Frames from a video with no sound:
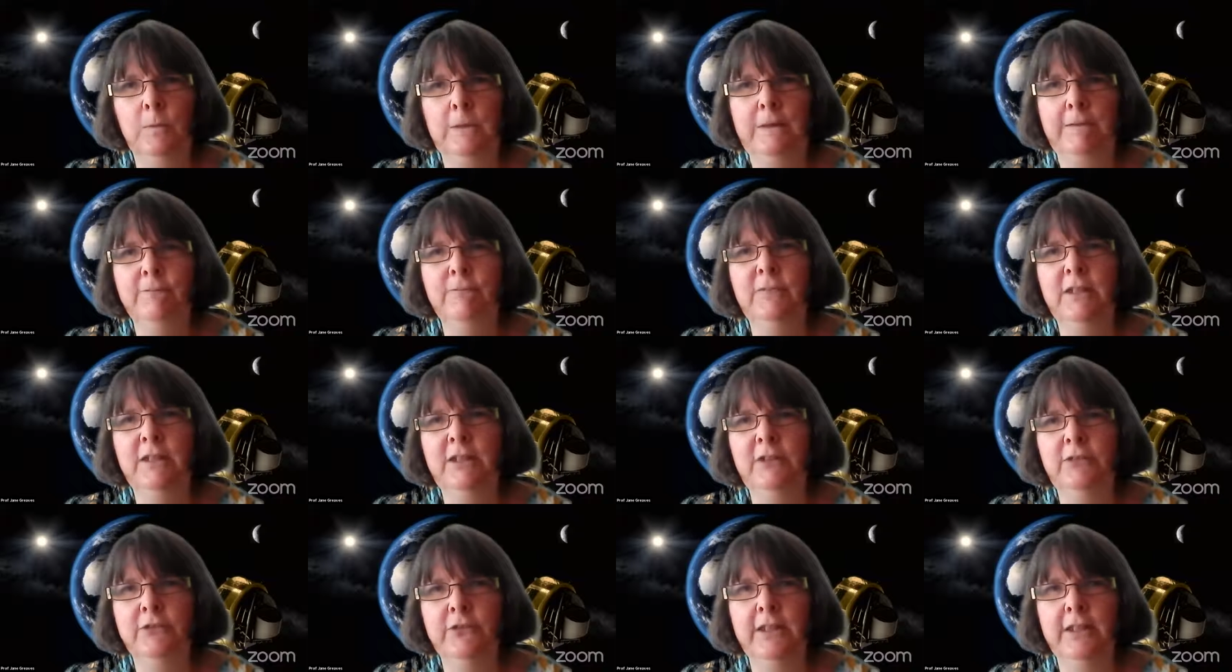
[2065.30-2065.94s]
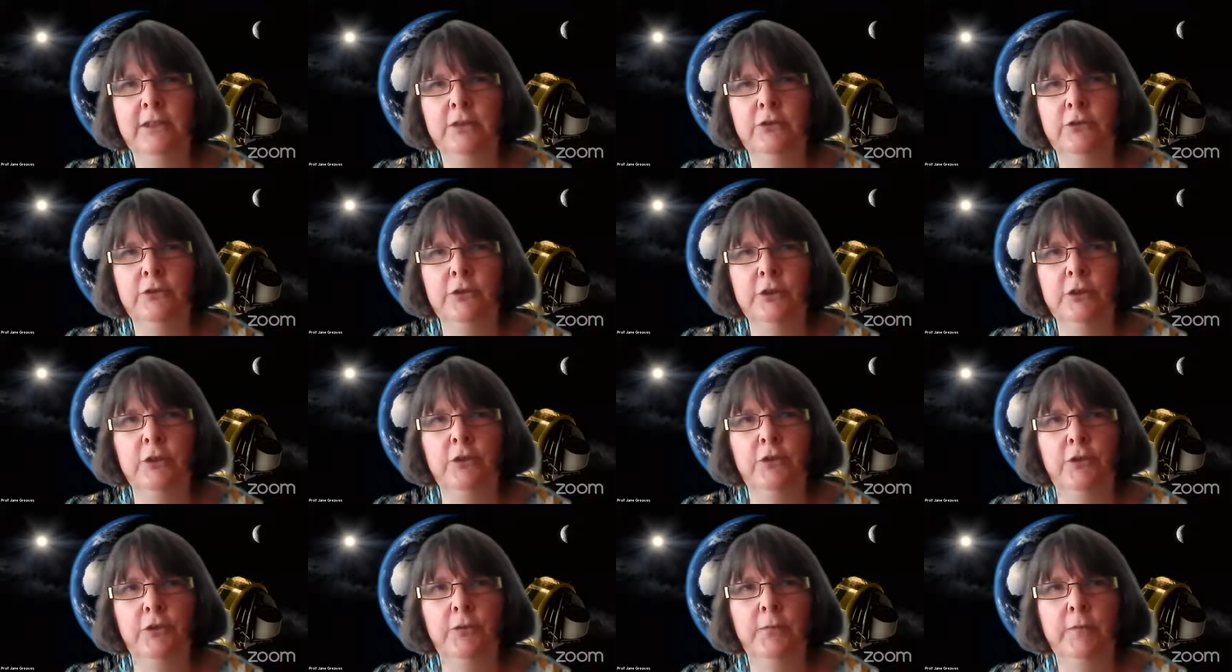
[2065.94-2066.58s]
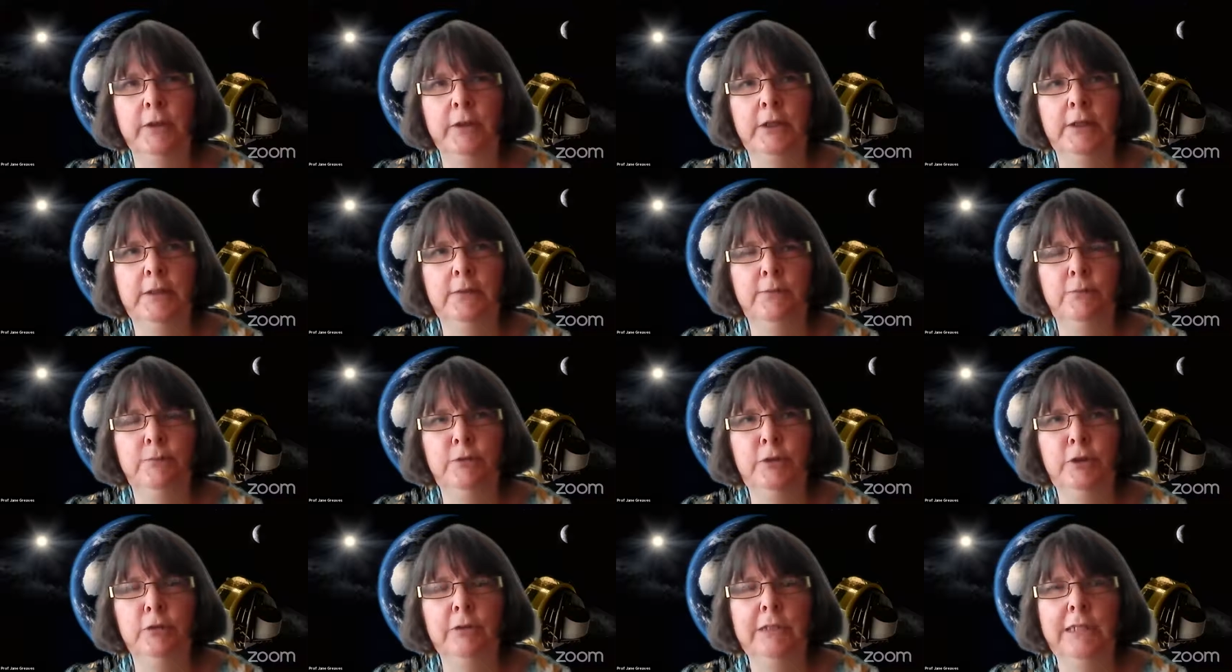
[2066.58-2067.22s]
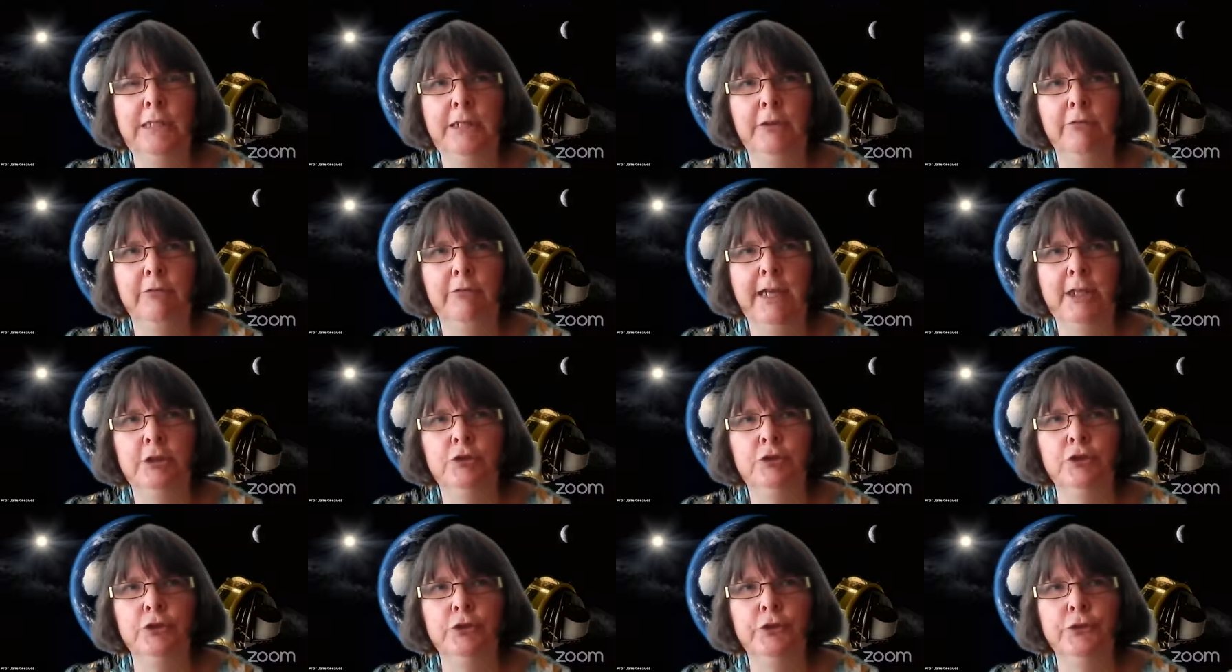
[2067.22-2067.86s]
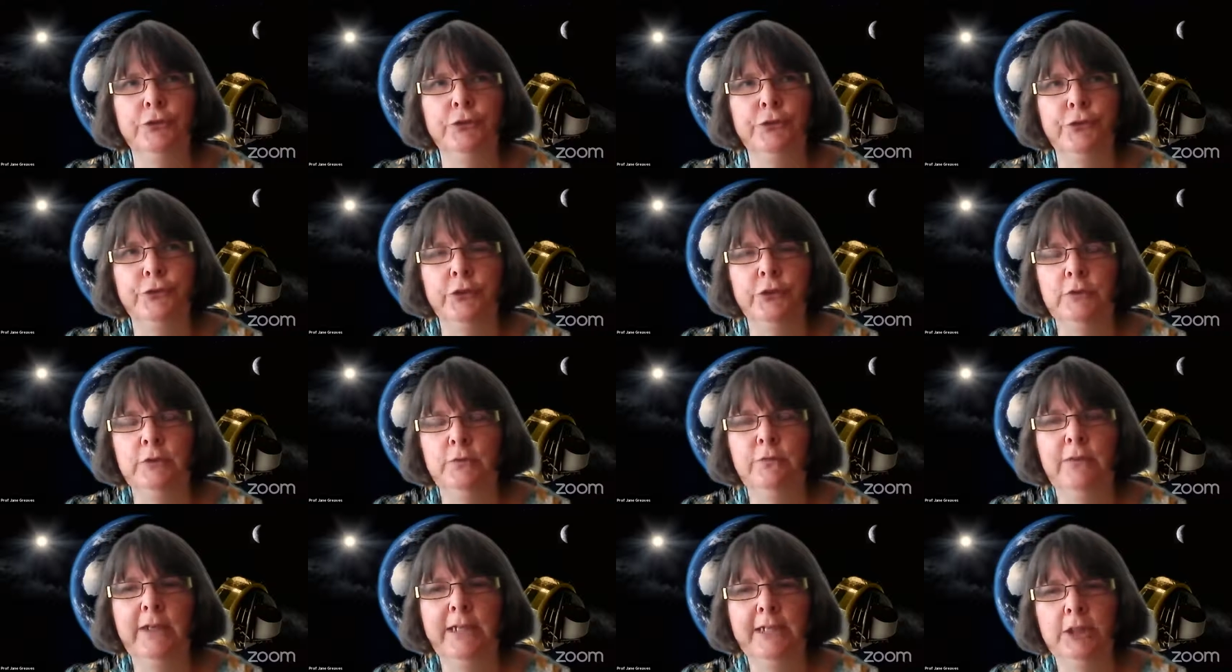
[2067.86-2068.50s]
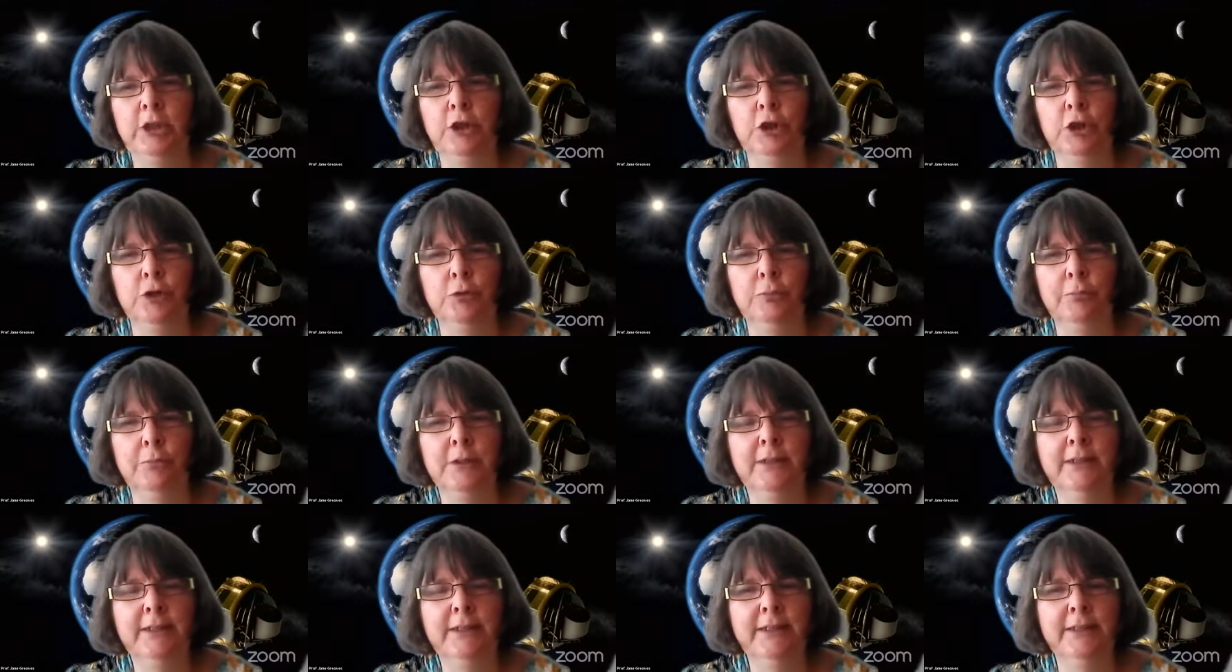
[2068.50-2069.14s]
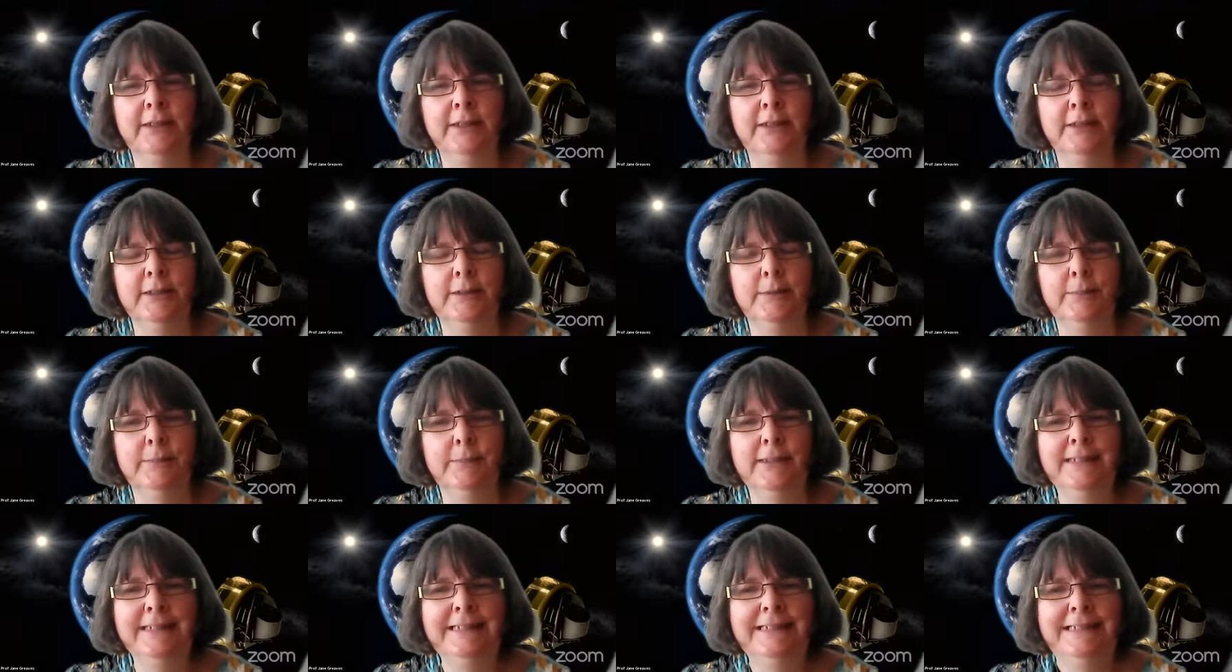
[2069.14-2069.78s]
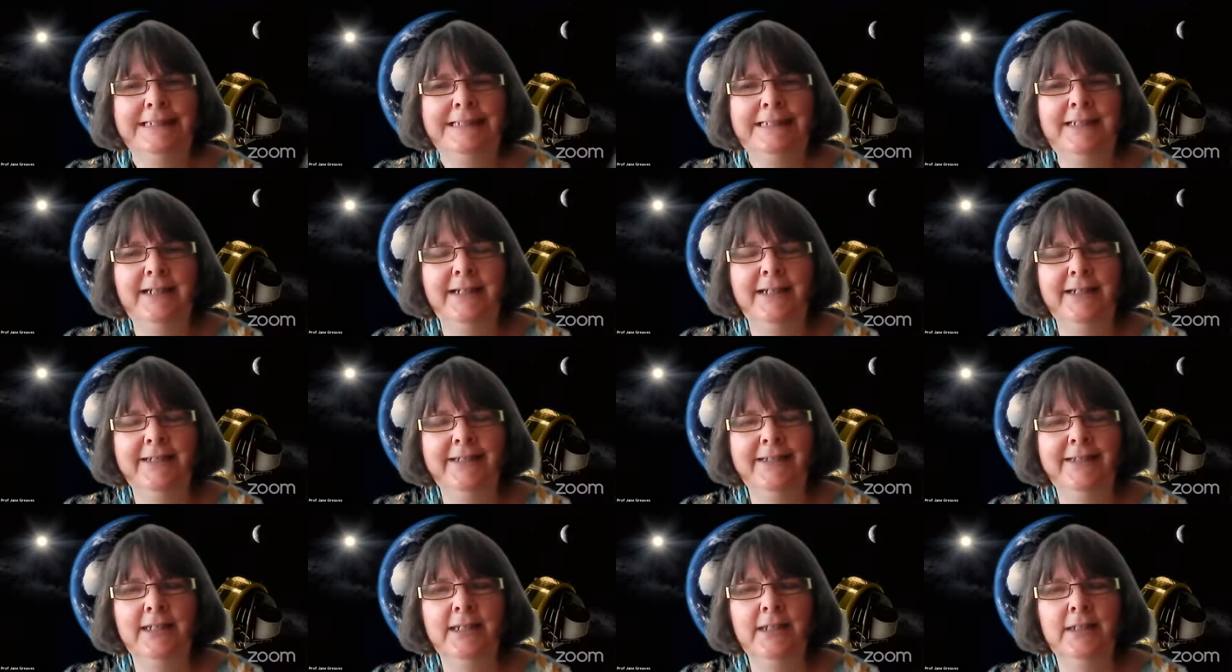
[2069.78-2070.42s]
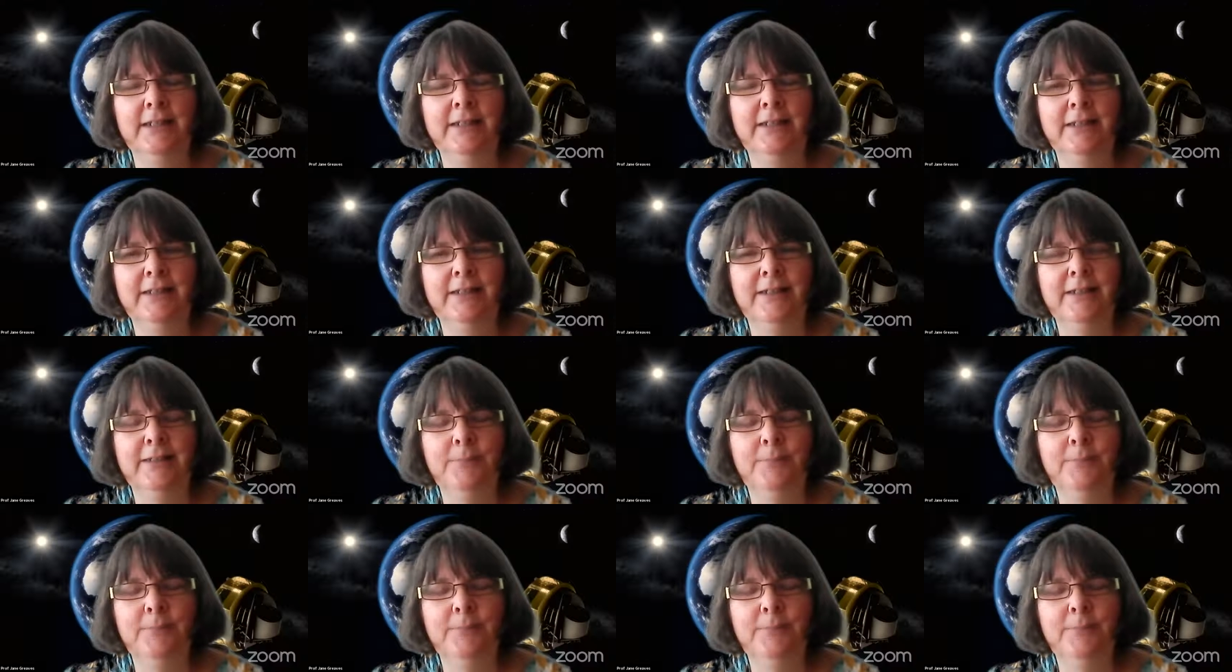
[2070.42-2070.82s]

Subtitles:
given these things that can survive nuclear reactions and vacuum, I think